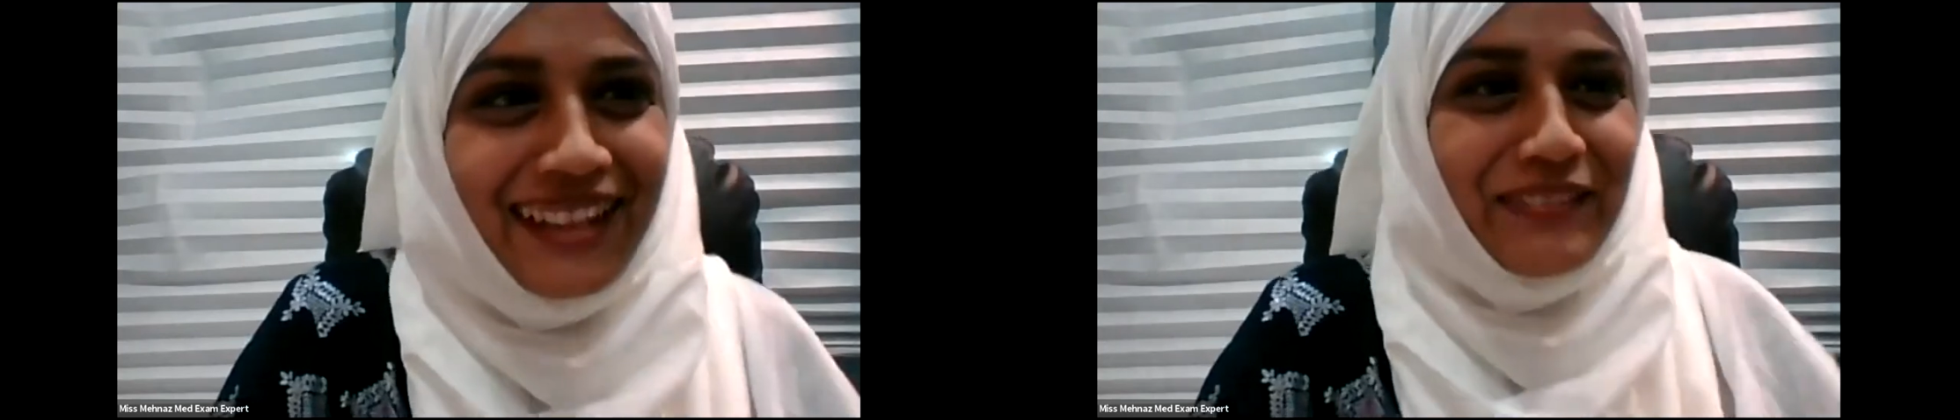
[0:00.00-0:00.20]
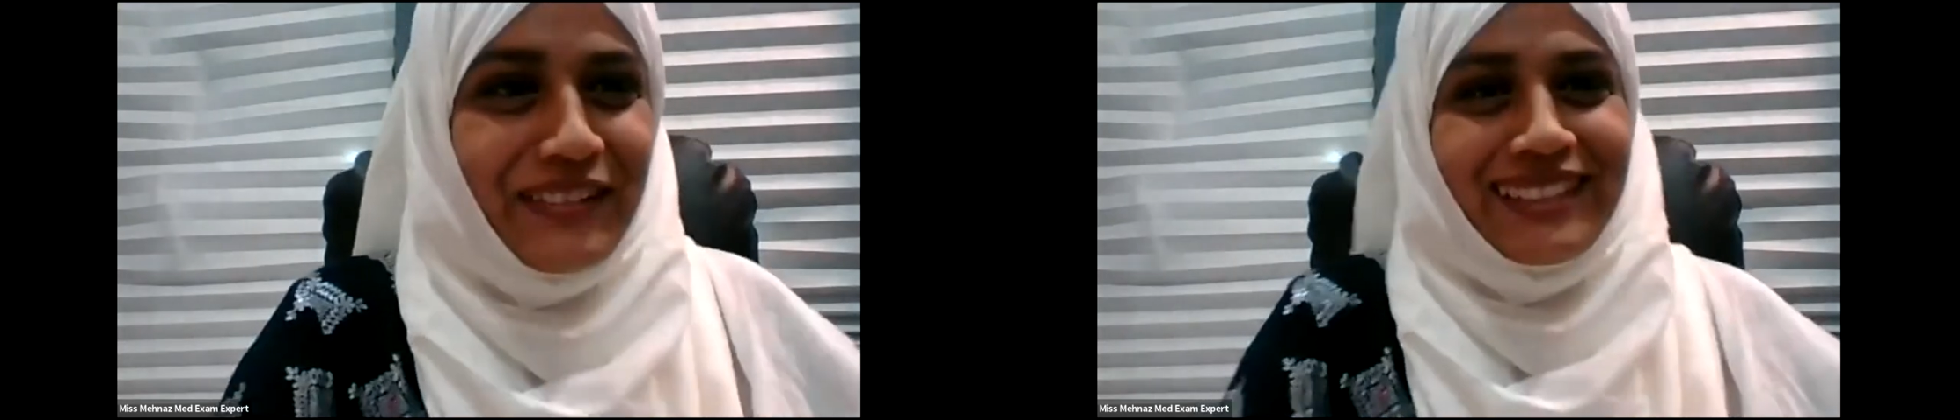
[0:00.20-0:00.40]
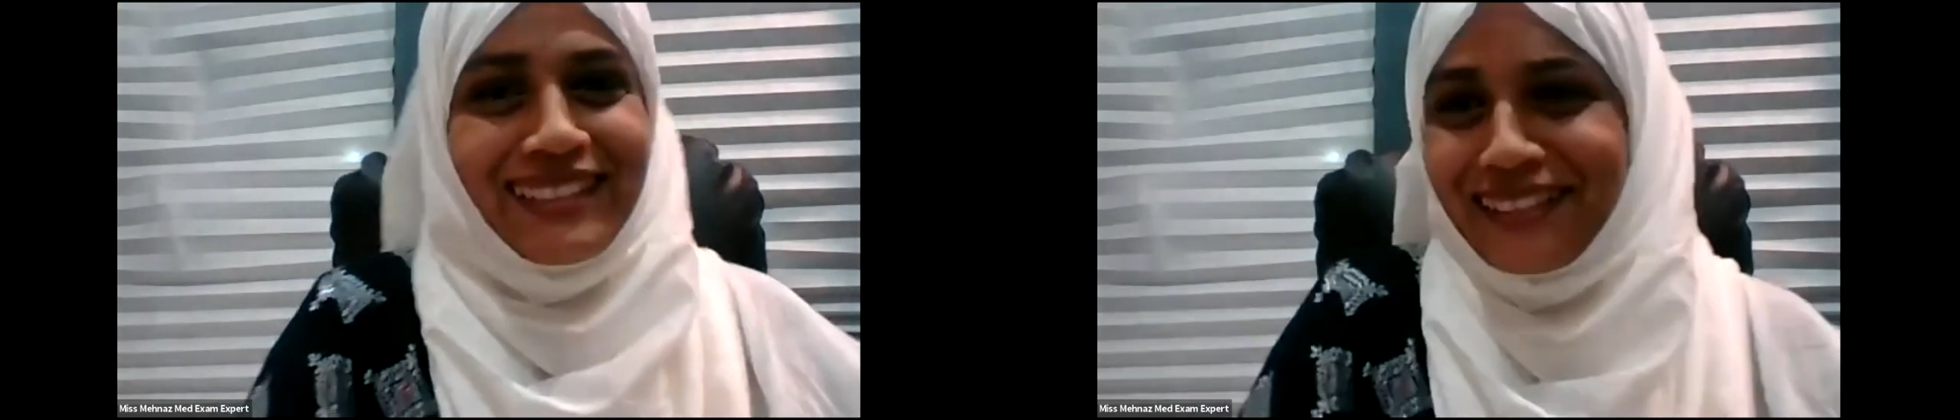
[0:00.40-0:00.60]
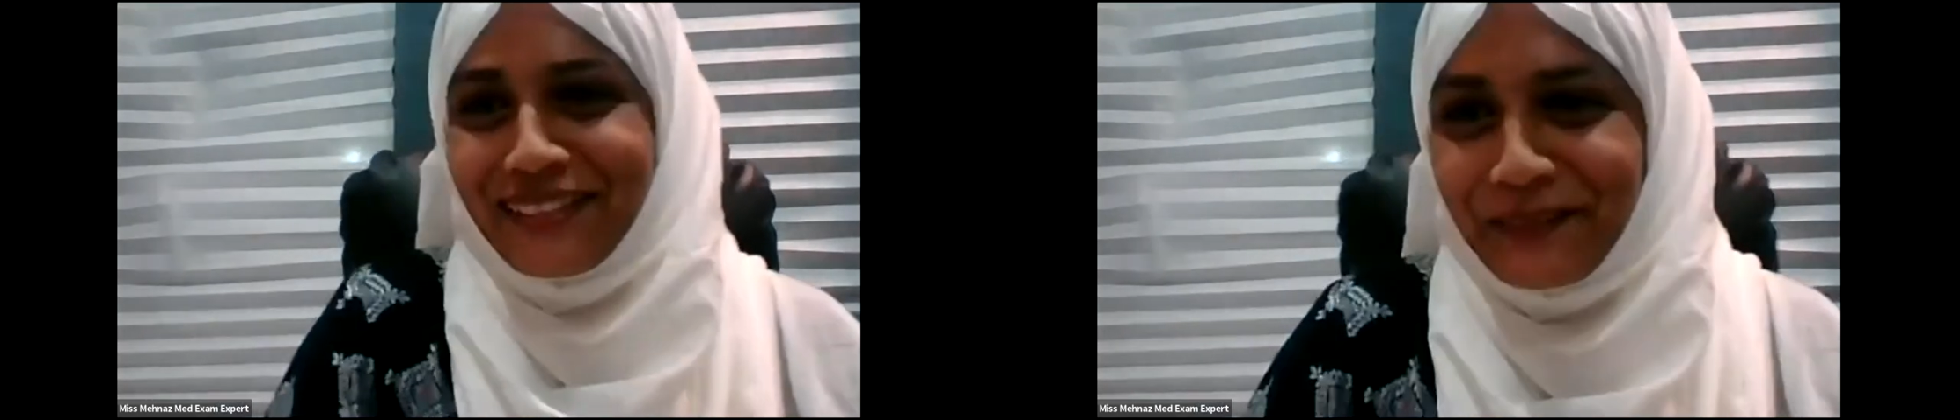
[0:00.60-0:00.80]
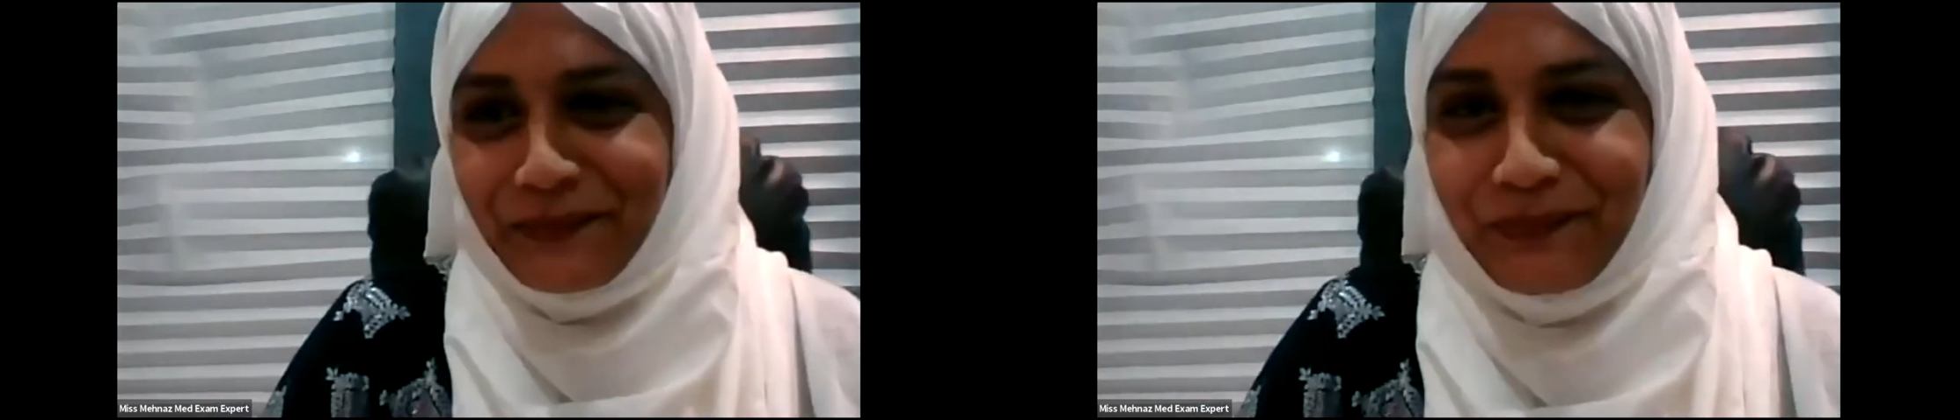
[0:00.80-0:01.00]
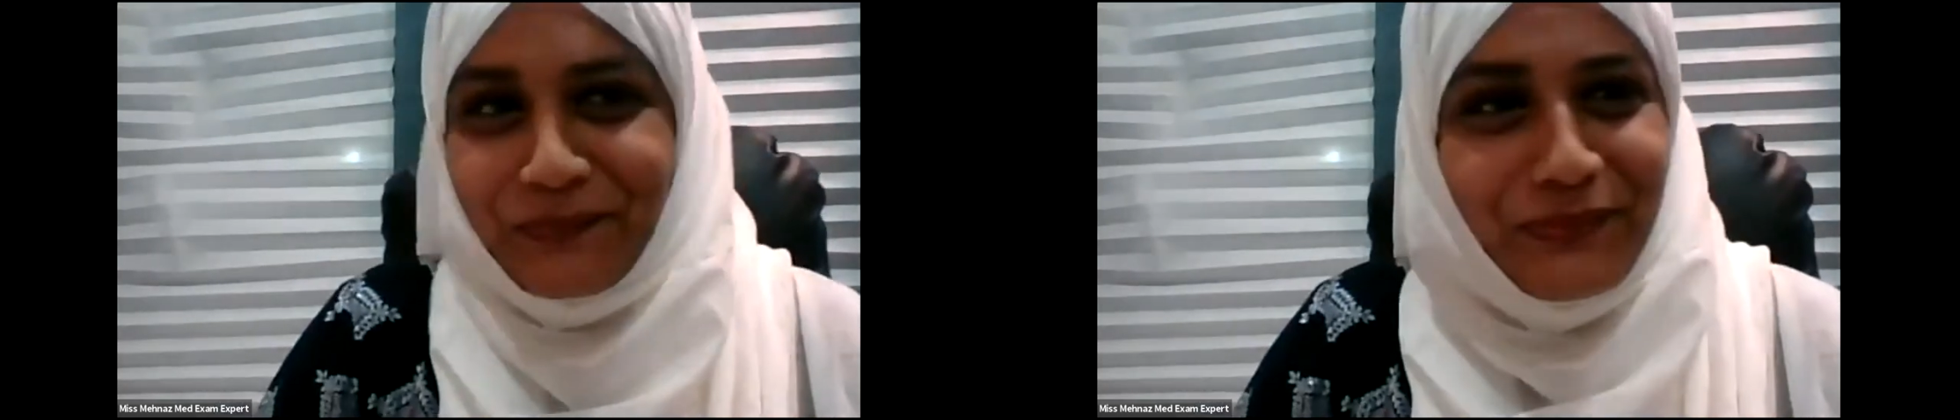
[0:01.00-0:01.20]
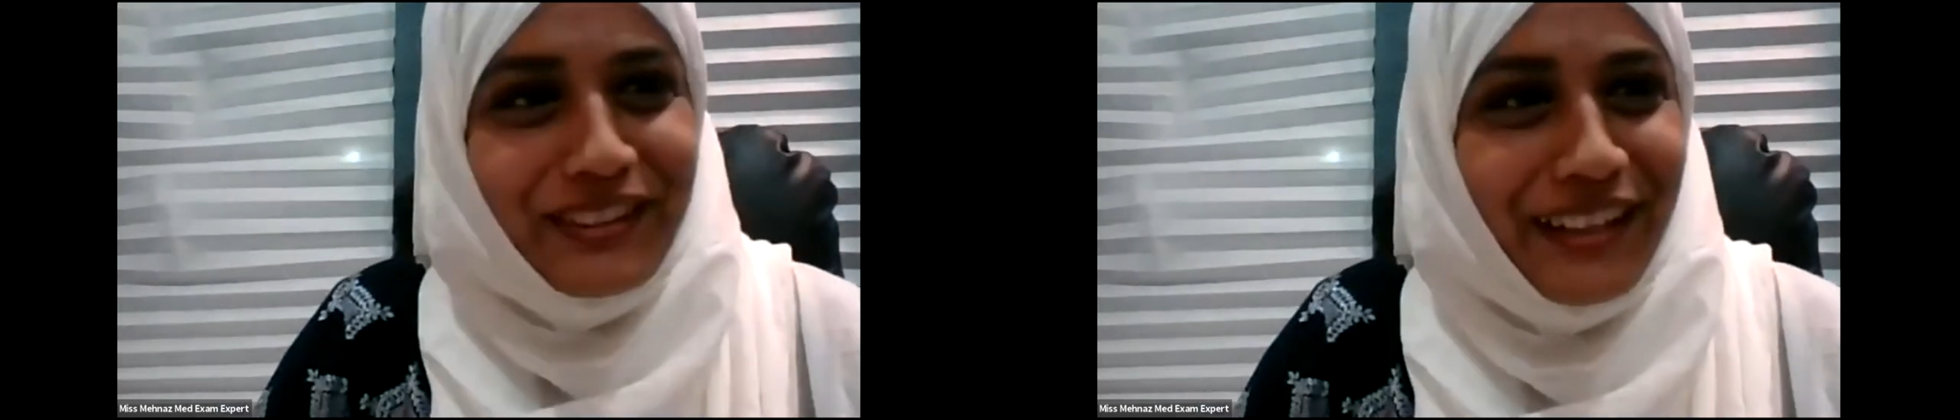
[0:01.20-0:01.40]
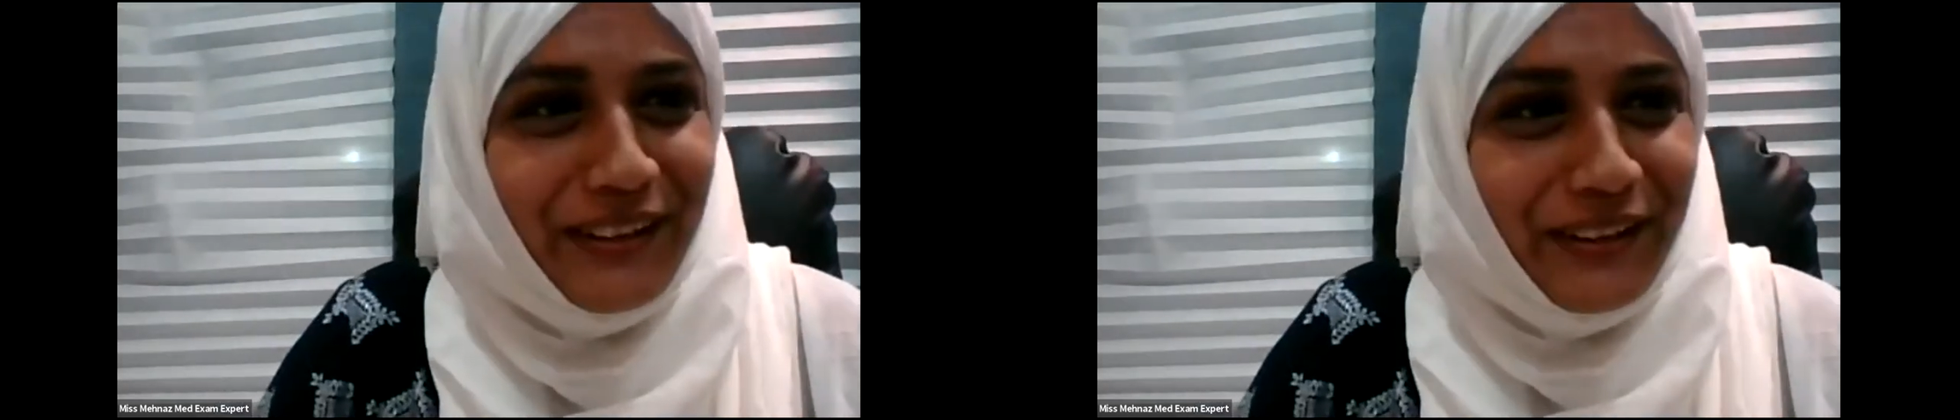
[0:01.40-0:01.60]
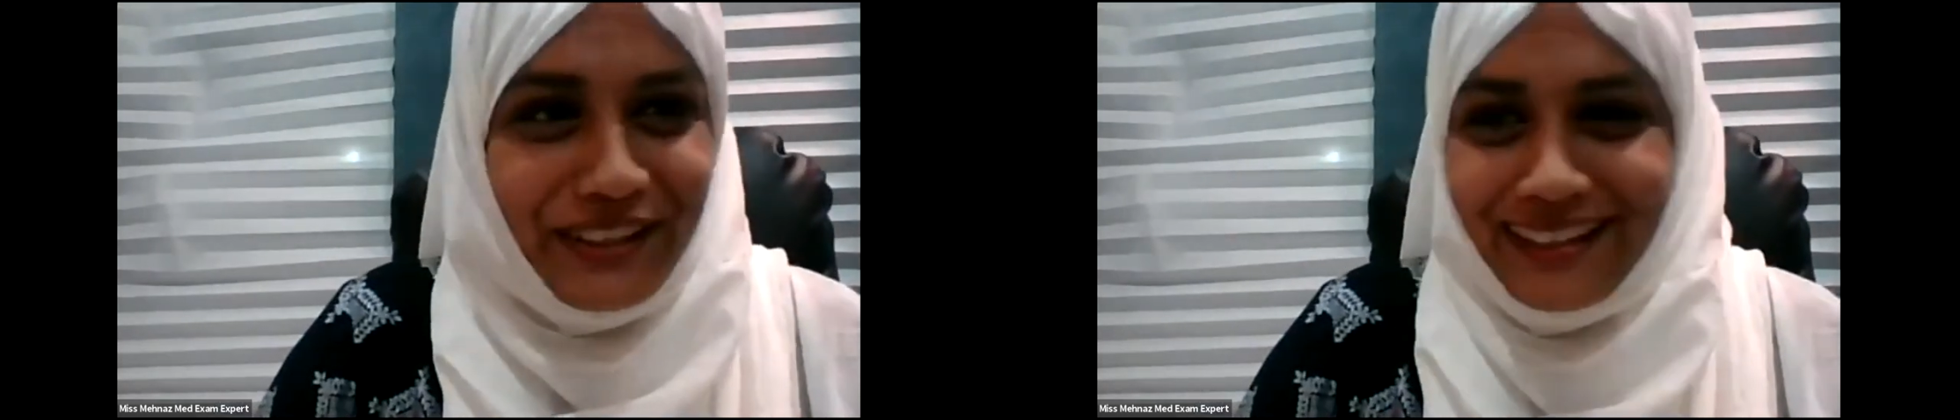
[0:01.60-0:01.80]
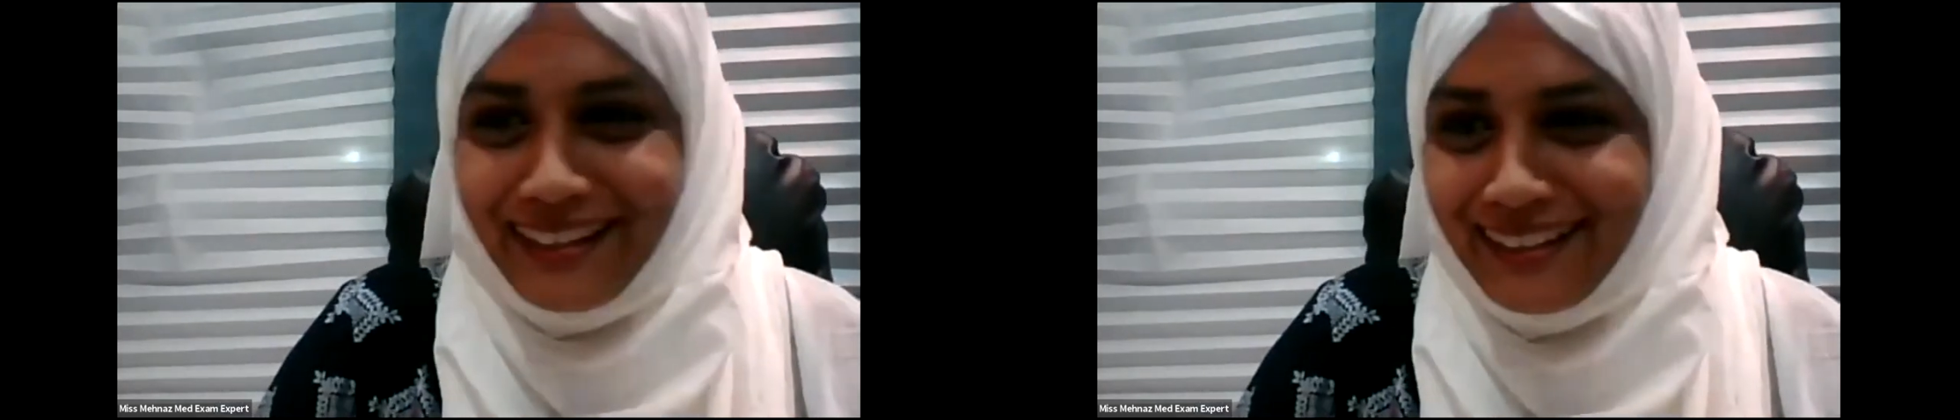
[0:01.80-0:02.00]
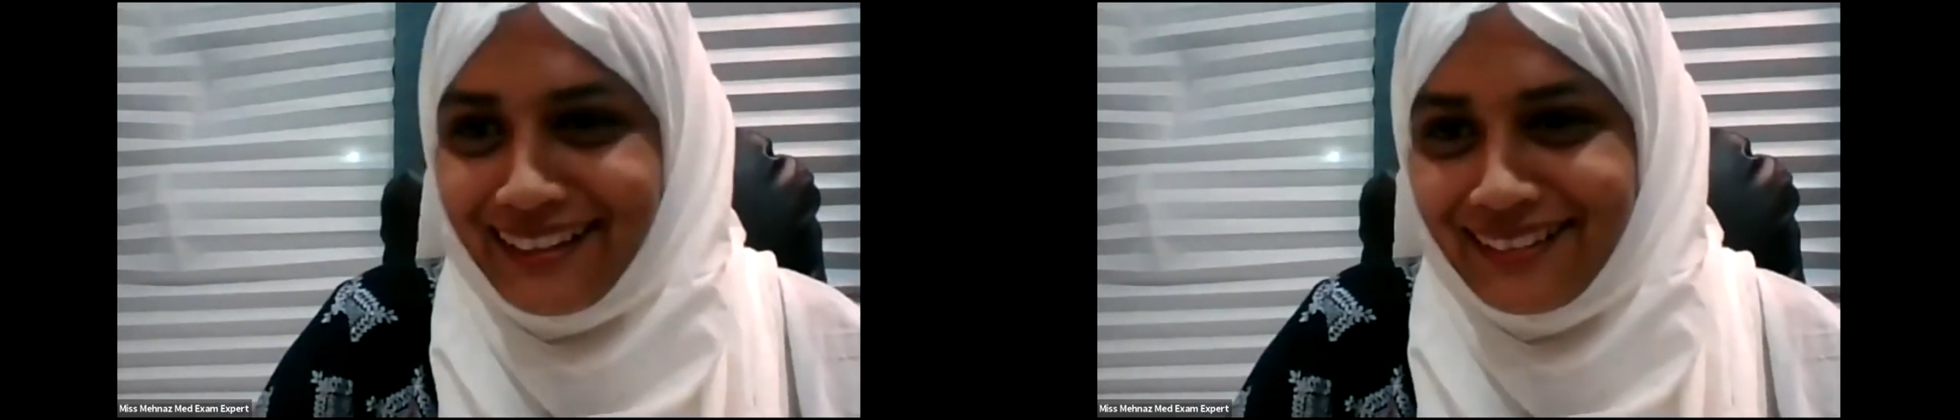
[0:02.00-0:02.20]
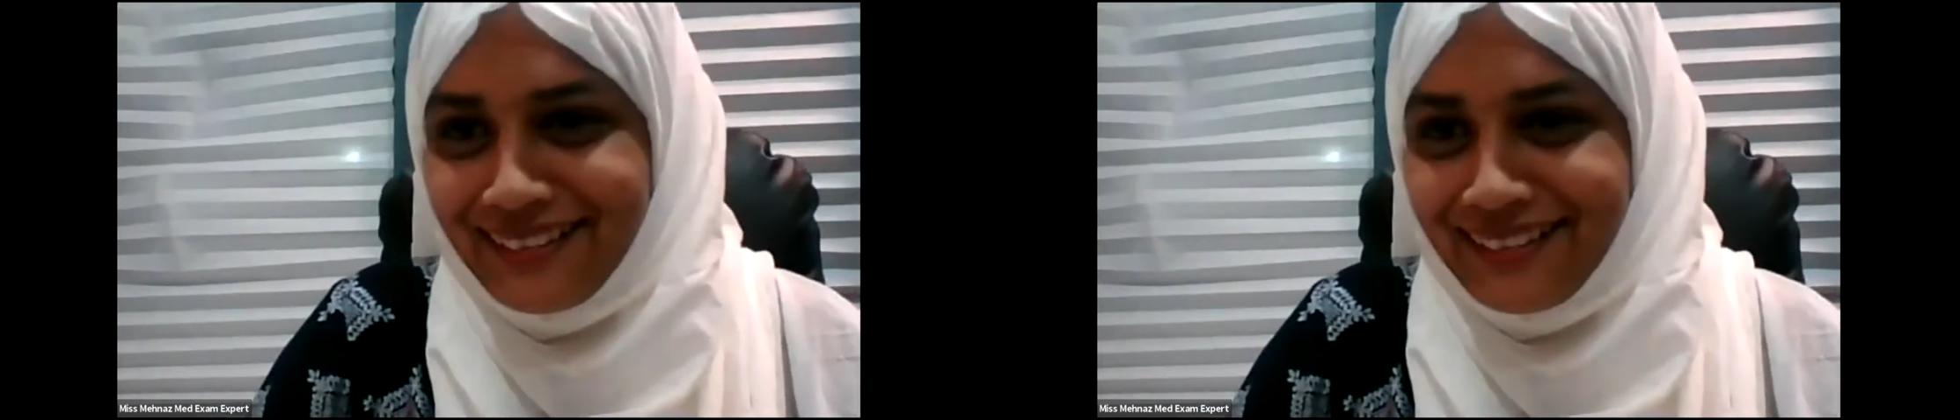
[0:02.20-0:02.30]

Anyone? Okay.